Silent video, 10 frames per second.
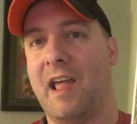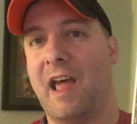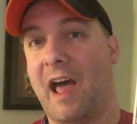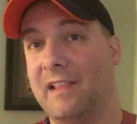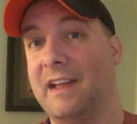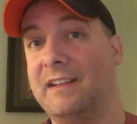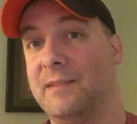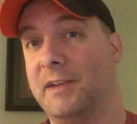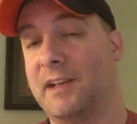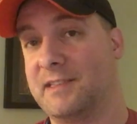I liked
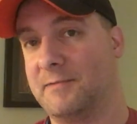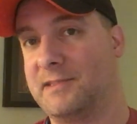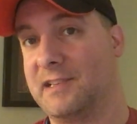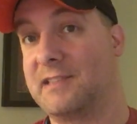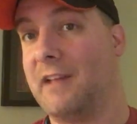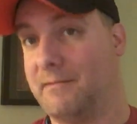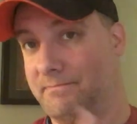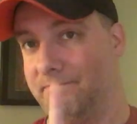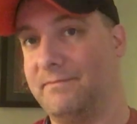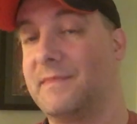it because it was just...
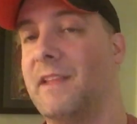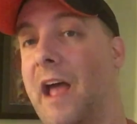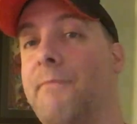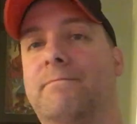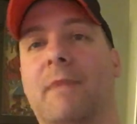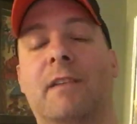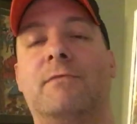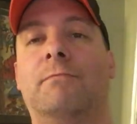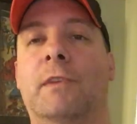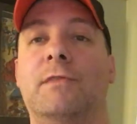I
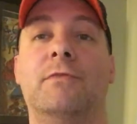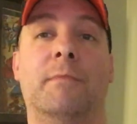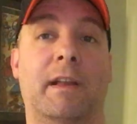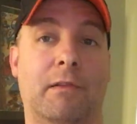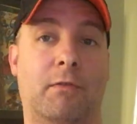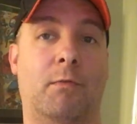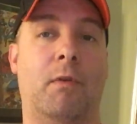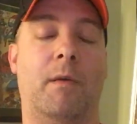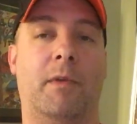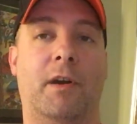went to my local
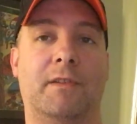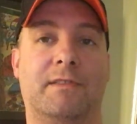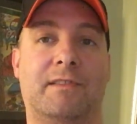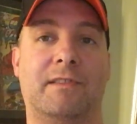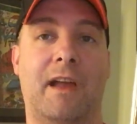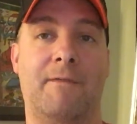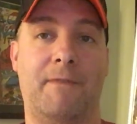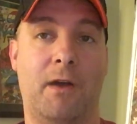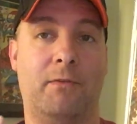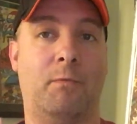Walmarts. I
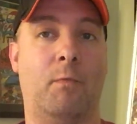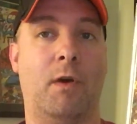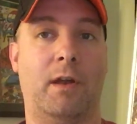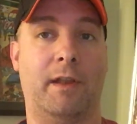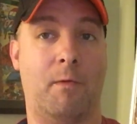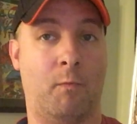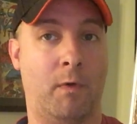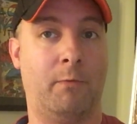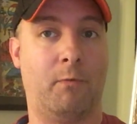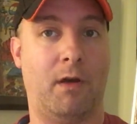found one at
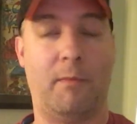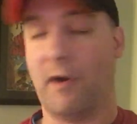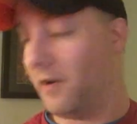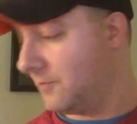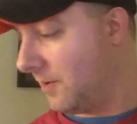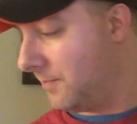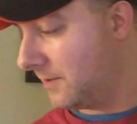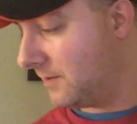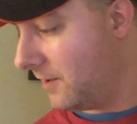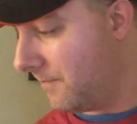one Walmart. So I
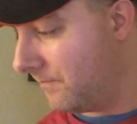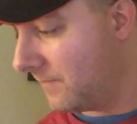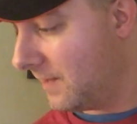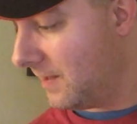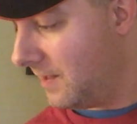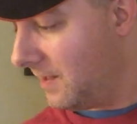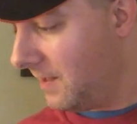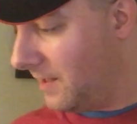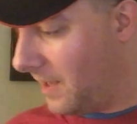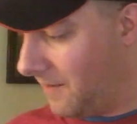picked it up.
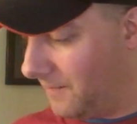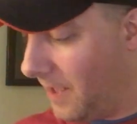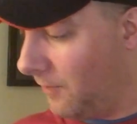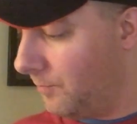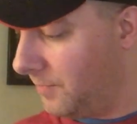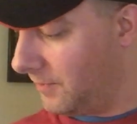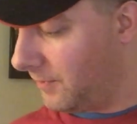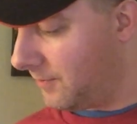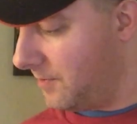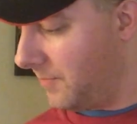I have not opened the
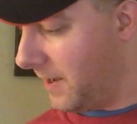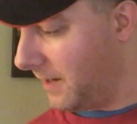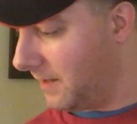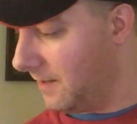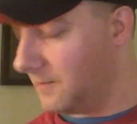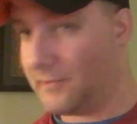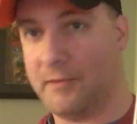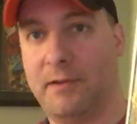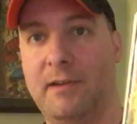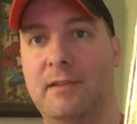3-pack yet,
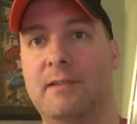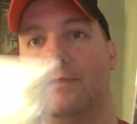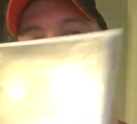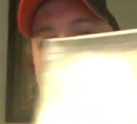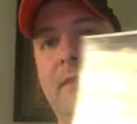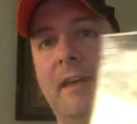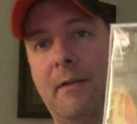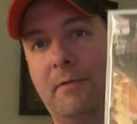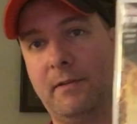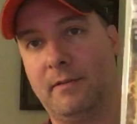so here's
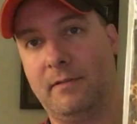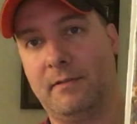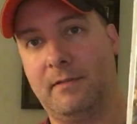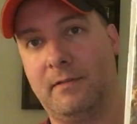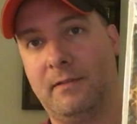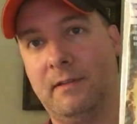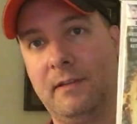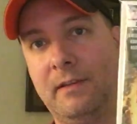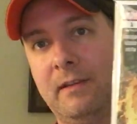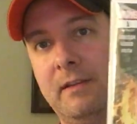that one.
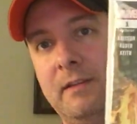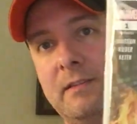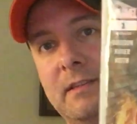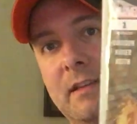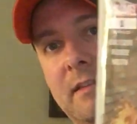See, the